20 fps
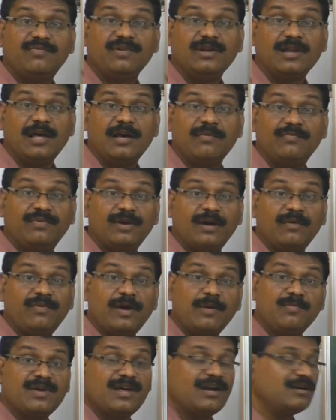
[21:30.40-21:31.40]

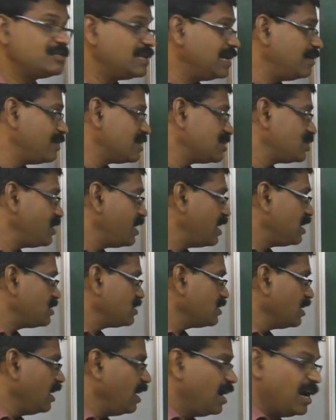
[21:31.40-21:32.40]
Fermi energy level
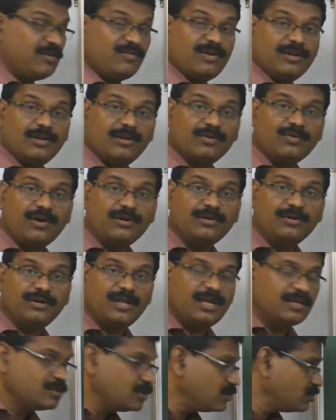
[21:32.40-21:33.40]
states. And when we are going to
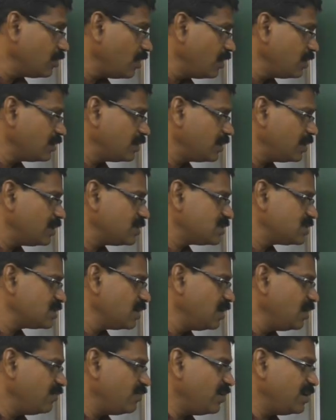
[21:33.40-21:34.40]
take the third
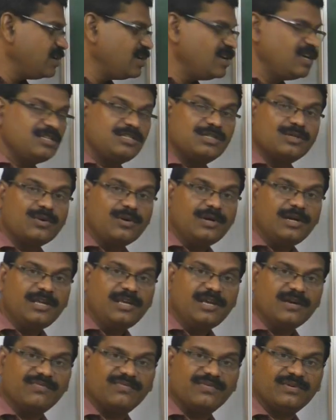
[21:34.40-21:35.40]
case, when E is equal to
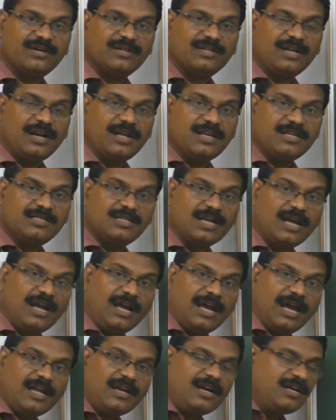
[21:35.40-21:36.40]
EF, that is
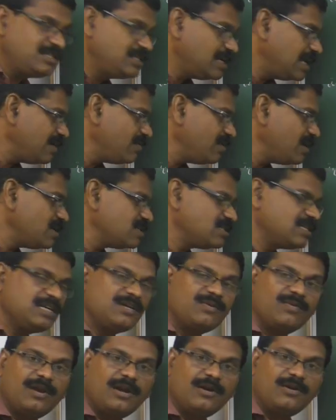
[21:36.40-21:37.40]
energy level is
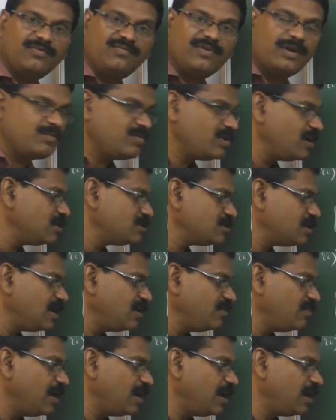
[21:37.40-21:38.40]
equivalent to Fermi energy
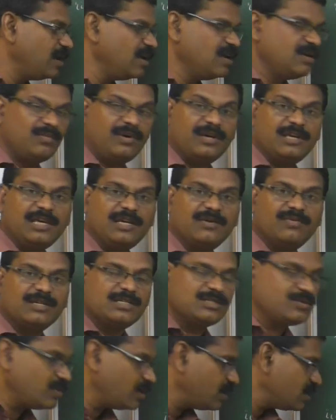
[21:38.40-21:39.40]
level, my
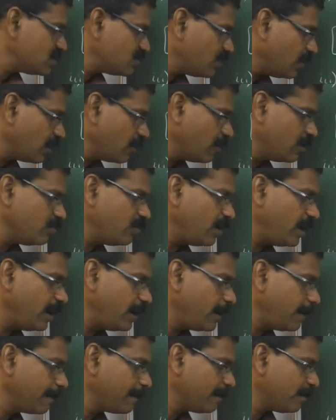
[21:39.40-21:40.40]
equation 1 is followed
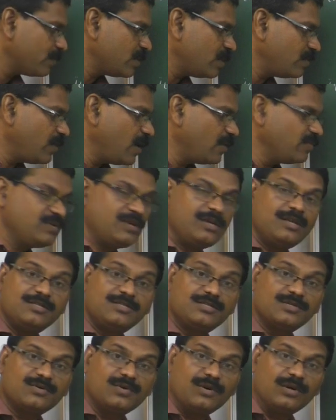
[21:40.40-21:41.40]
by f of E
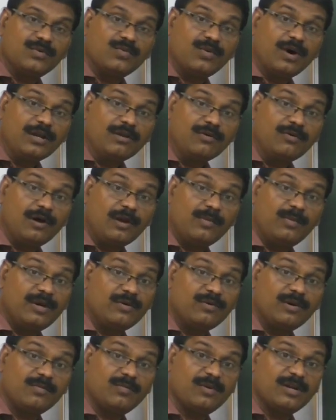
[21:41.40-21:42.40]
is equal to 1 whole
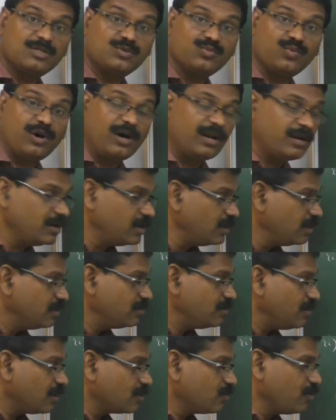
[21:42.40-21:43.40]
by 1 plus 1,
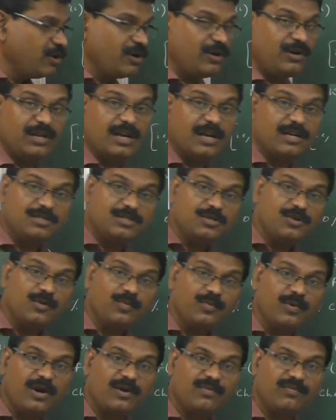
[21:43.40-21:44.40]
you are going to get
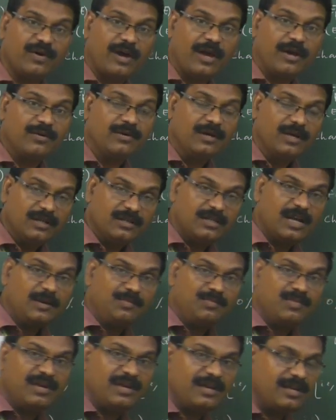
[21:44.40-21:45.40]
0.5.
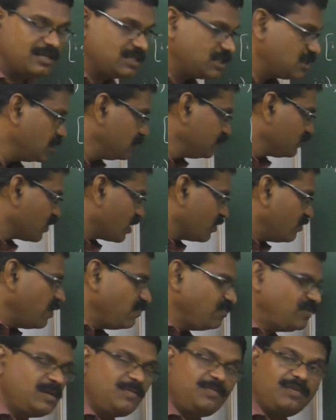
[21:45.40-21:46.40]
That means
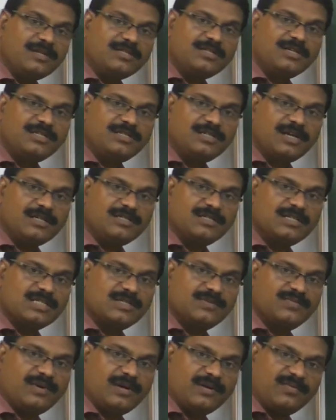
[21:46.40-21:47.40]
50%
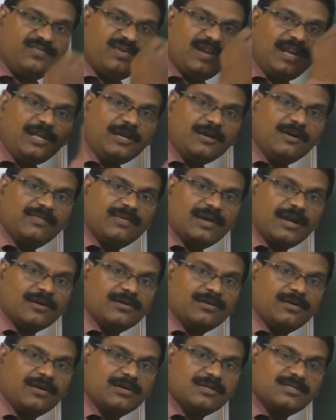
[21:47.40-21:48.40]
chances for filling of
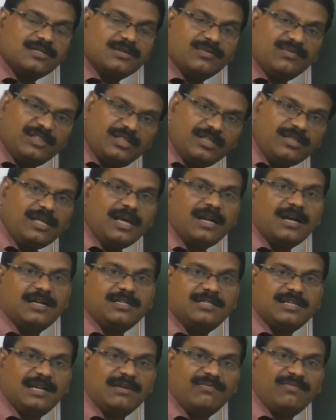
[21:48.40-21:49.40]
electrons within the
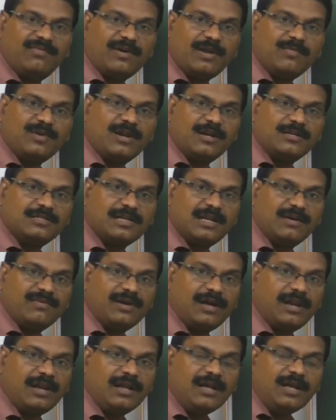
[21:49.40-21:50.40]
energy level, Fermi energy
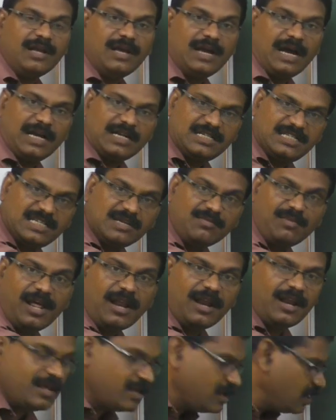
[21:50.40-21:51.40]
level, and
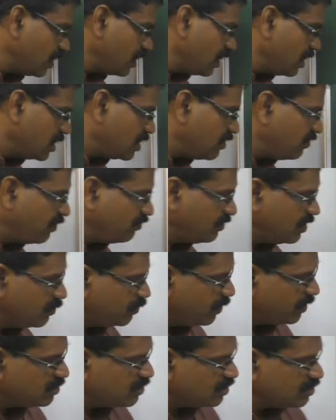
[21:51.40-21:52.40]
similarly the
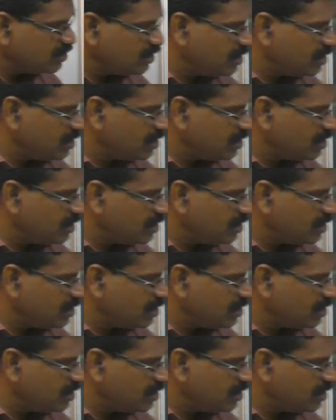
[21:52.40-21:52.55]
50%